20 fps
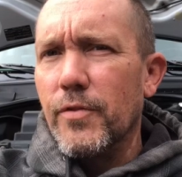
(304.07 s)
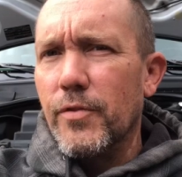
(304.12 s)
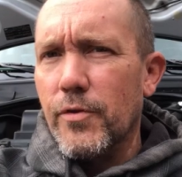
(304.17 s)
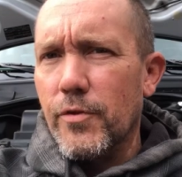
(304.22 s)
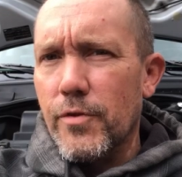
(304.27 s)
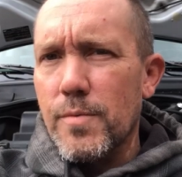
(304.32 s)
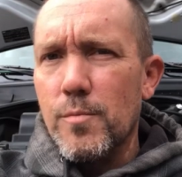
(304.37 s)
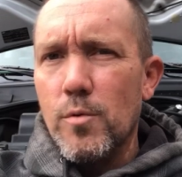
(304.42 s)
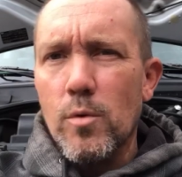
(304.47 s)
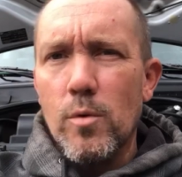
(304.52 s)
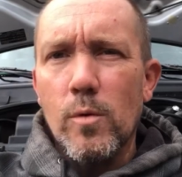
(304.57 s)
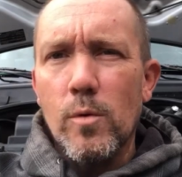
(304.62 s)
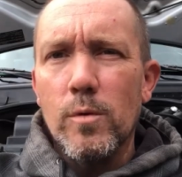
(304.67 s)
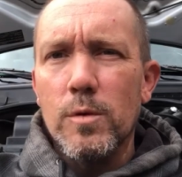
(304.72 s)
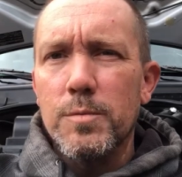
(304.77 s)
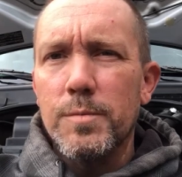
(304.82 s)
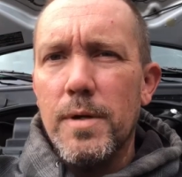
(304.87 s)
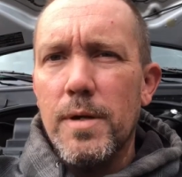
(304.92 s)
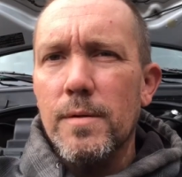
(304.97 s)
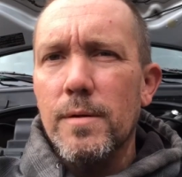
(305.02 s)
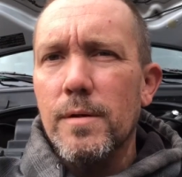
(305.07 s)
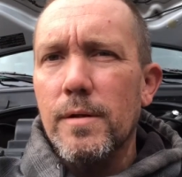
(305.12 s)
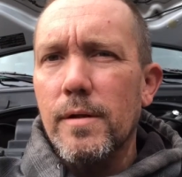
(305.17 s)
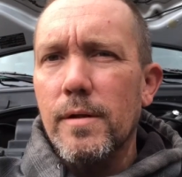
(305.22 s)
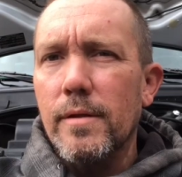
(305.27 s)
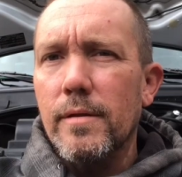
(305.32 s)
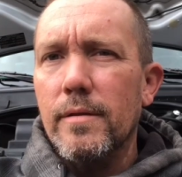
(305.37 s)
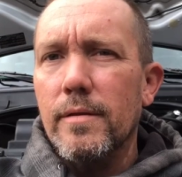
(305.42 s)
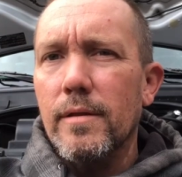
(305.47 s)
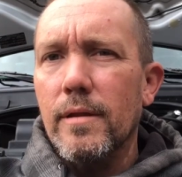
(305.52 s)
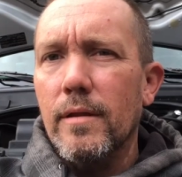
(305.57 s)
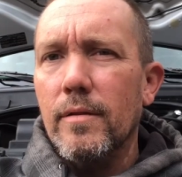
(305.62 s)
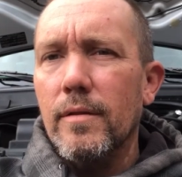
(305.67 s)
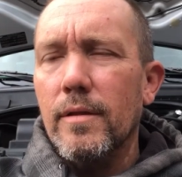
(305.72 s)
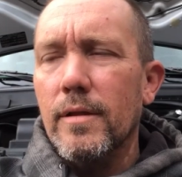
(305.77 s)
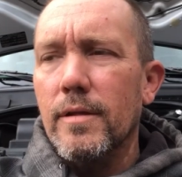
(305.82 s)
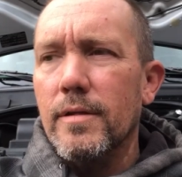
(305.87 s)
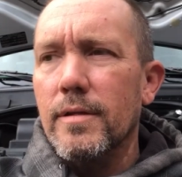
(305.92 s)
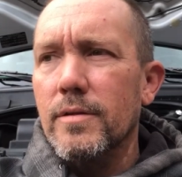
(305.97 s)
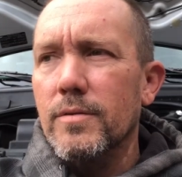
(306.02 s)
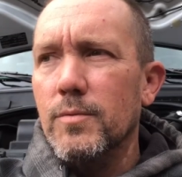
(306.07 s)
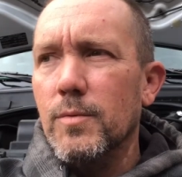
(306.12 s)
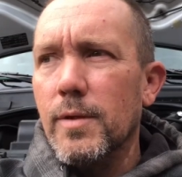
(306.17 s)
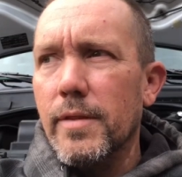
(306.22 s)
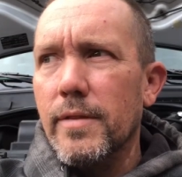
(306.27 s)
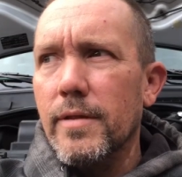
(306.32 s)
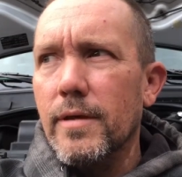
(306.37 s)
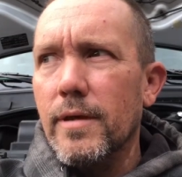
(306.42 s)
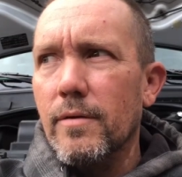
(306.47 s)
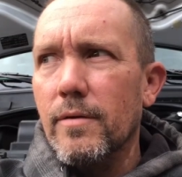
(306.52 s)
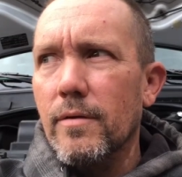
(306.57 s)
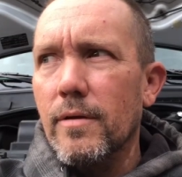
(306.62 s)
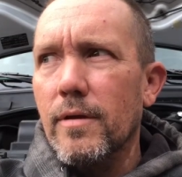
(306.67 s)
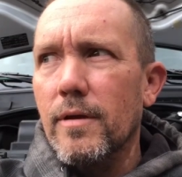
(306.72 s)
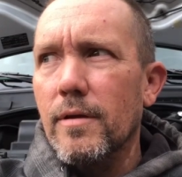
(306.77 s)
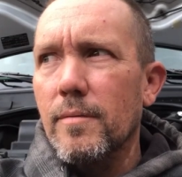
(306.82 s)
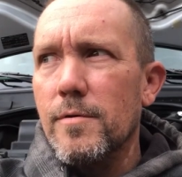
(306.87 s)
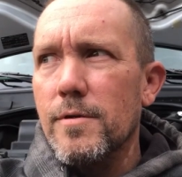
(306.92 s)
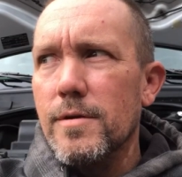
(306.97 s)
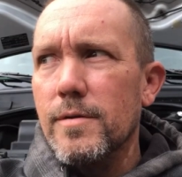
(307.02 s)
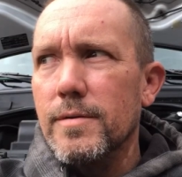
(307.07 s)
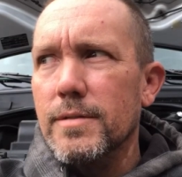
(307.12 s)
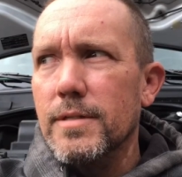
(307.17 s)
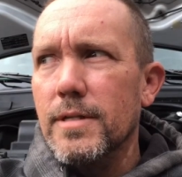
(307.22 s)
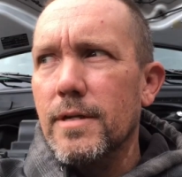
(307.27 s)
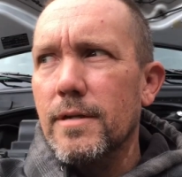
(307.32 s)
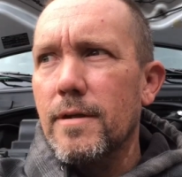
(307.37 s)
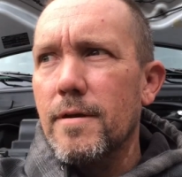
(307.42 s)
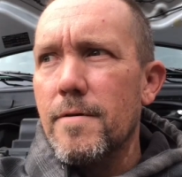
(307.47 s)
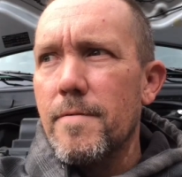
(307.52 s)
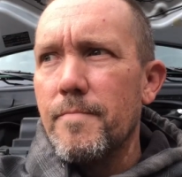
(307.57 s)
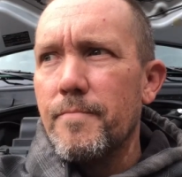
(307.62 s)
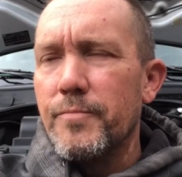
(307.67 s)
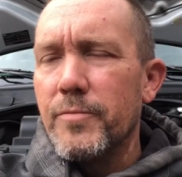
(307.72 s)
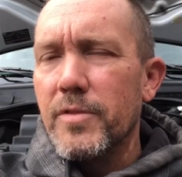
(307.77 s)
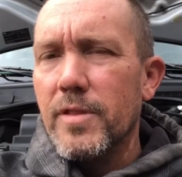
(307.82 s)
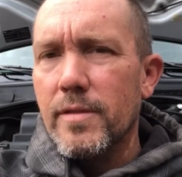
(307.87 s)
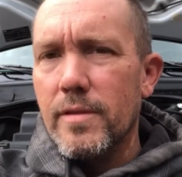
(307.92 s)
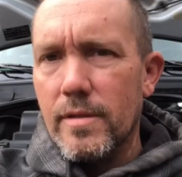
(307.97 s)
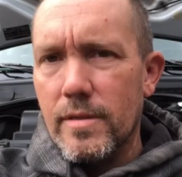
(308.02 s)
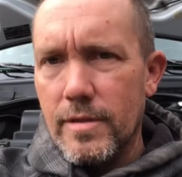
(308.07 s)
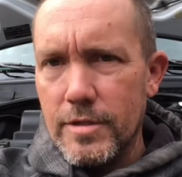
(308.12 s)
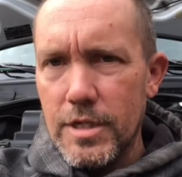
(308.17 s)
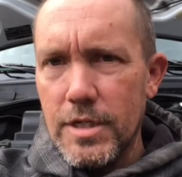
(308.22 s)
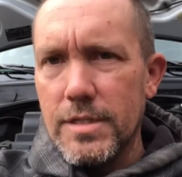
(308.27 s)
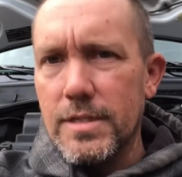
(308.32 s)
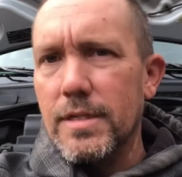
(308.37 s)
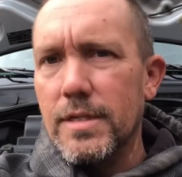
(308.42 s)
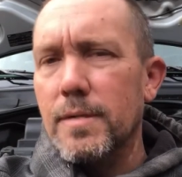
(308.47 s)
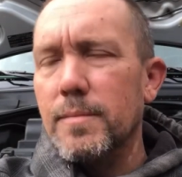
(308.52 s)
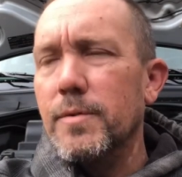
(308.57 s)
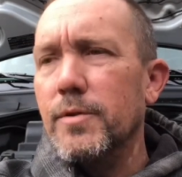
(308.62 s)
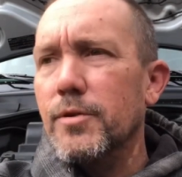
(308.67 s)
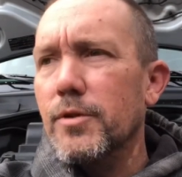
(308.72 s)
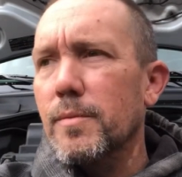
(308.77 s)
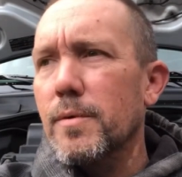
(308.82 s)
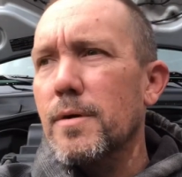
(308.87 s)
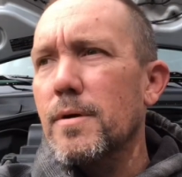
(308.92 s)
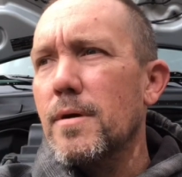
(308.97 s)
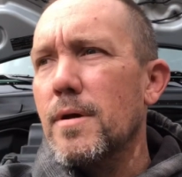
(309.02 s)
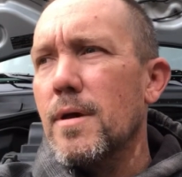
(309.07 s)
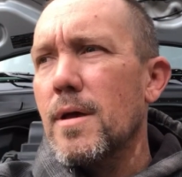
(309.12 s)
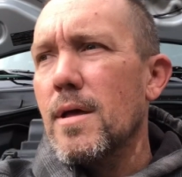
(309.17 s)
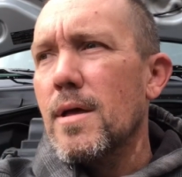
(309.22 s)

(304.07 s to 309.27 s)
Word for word: 30 more horsepower, uh, is what I think uh, uh, Mario said, than the JCW turbo